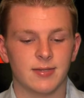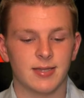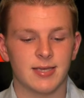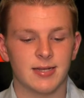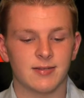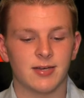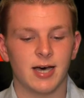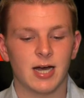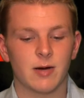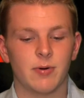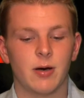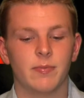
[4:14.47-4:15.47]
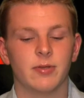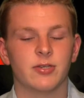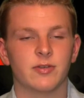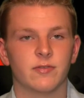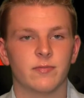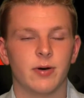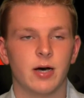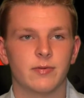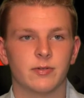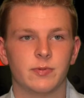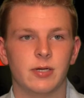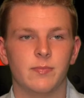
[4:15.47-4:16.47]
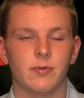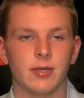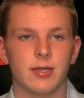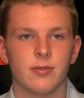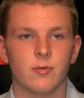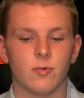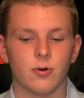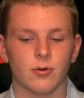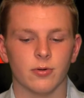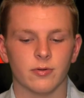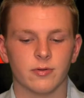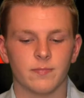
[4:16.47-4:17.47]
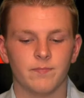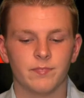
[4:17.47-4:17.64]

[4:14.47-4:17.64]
the entire population of impoverished people in the world.